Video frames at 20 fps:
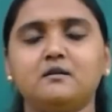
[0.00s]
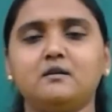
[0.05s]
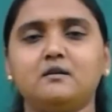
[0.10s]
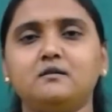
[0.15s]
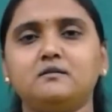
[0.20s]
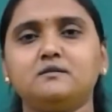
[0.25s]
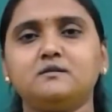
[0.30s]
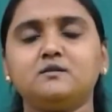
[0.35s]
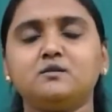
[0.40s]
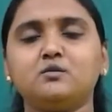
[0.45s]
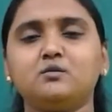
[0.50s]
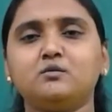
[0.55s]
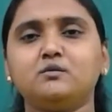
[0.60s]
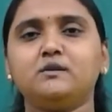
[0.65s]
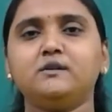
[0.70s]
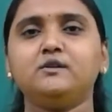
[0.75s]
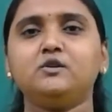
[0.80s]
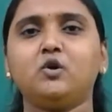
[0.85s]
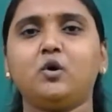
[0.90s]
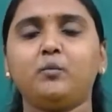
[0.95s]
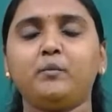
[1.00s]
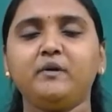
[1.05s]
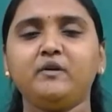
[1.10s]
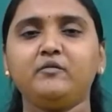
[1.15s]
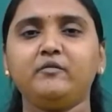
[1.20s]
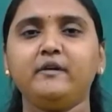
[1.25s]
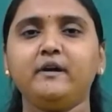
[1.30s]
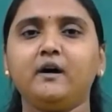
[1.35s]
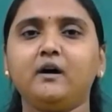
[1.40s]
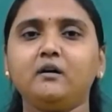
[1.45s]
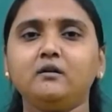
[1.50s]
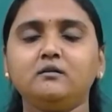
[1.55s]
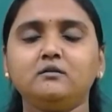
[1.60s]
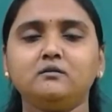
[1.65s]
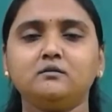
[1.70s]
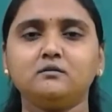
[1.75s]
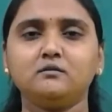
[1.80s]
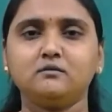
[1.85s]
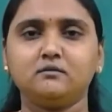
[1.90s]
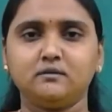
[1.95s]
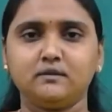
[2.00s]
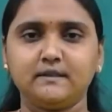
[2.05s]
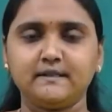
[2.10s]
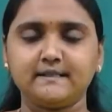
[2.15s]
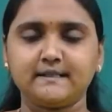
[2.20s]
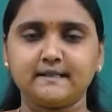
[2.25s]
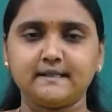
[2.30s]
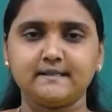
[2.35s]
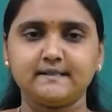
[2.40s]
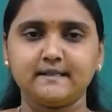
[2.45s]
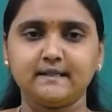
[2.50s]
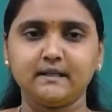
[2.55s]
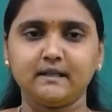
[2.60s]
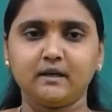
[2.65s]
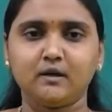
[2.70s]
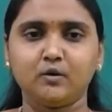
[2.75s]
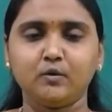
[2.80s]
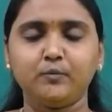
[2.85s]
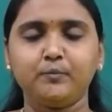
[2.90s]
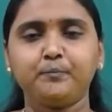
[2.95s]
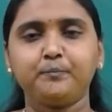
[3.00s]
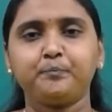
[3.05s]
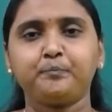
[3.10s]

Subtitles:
So the topic we are discussing now,